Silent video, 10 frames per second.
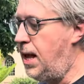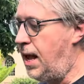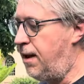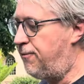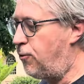
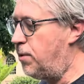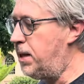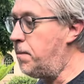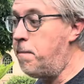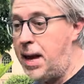and
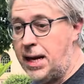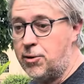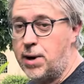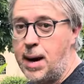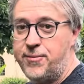forming main
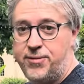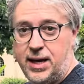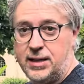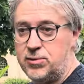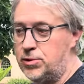crop figs,